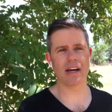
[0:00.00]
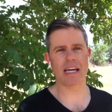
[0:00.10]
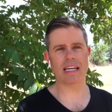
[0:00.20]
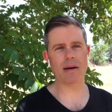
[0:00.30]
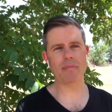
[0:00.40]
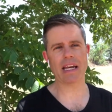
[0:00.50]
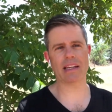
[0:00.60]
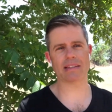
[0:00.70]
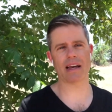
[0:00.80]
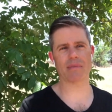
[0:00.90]
He kept
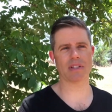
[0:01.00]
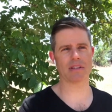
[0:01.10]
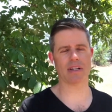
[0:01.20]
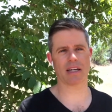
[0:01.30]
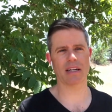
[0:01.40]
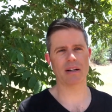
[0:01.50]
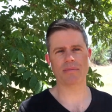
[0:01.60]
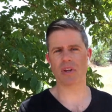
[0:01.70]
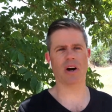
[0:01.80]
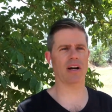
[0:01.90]
making statements like,
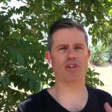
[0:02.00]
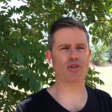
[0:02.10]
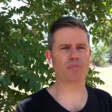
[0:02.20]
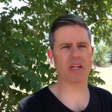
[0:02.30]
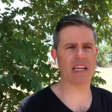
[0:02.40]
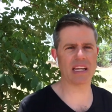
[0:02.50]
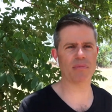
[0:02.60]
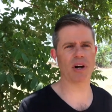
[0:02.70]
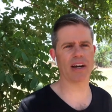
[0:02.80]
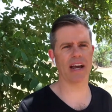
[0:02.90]
I should be here
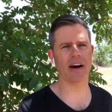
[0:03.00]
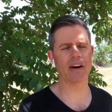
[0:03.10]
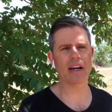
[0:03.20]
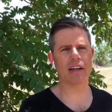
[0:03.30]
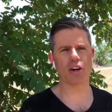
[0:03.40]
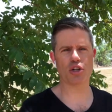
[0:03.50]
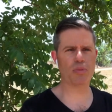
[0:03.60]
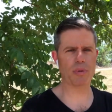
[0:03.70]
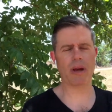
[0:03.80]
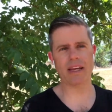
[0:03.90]
by now. I
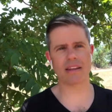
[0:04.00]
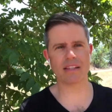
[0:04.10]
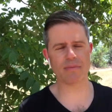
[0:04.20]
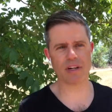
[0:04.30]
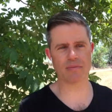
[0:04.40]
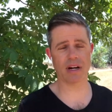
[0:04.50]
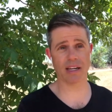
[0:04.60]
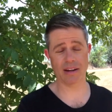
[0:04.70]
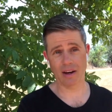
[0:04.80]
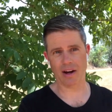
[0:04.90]
should be making this much
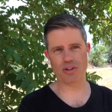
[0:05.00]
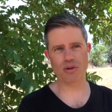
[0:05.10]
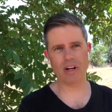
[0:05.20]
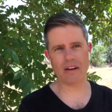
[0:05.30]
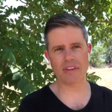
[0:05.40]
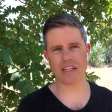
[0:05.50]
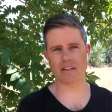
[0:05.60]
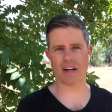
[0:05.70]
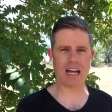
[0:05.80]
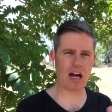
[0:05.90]
money. I should have
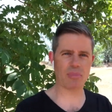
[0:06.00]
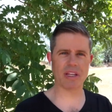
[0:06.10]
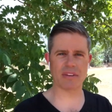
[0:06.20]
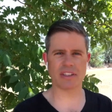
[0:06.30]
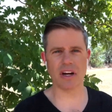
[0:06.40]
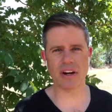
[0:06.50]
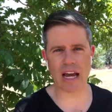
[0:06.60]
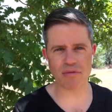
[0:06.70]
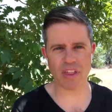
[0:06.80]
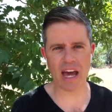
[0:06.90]
this. And I can't believe I don't
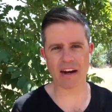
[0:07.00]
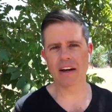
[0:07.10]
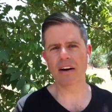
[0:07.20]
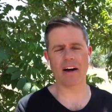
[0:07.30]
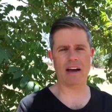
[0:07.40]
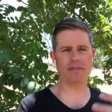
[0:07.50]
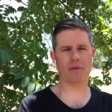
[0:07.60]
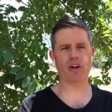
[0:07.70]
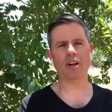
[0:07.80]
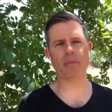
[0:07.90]
have that. I
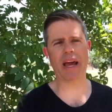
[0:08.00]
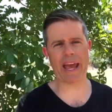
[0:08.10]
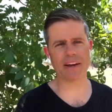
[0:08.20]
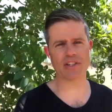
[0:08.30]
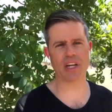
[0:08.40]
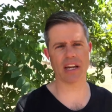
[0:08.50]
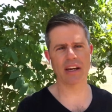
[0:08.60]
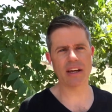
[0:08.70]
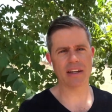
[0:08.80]
don't own my house yet.